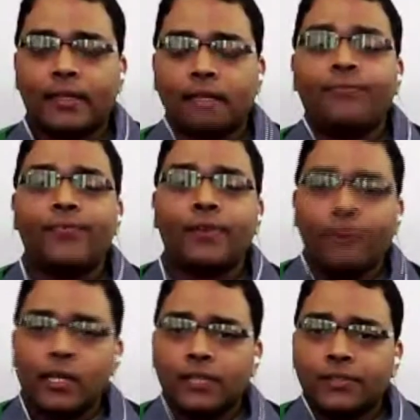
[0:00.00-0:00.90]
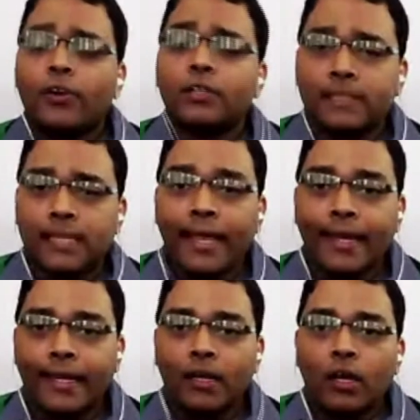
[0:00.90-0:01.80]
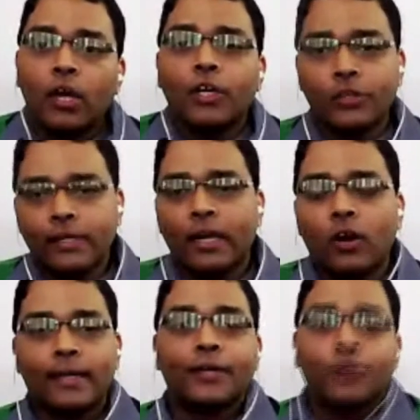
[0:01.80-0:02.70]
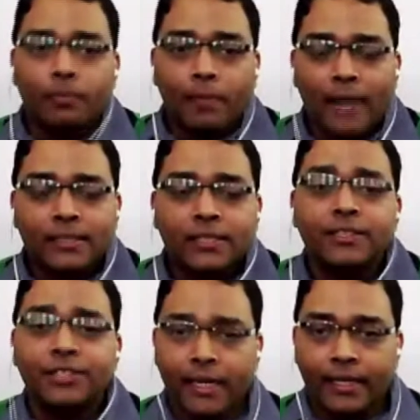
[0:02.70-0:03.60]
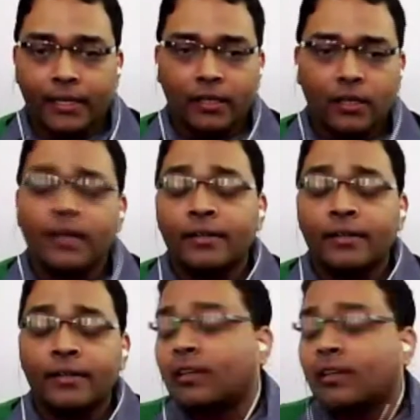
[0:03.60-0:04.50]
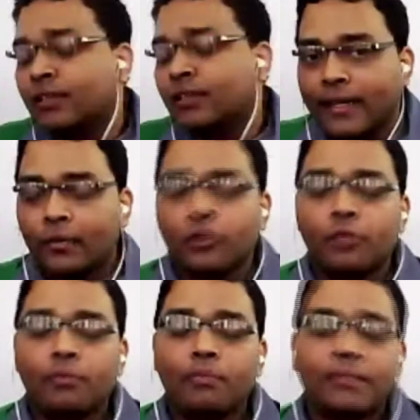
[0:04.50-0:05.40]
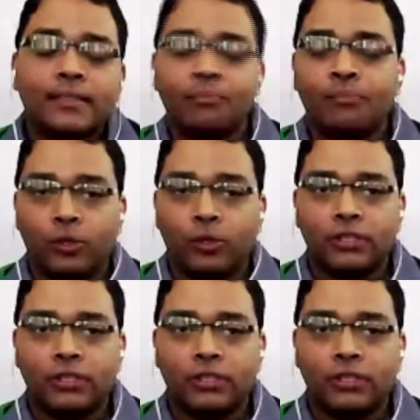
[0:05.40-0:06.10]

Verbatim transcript: if we focus for JEE, you cannot get good marks in JEE. You cannot get good marks in boards.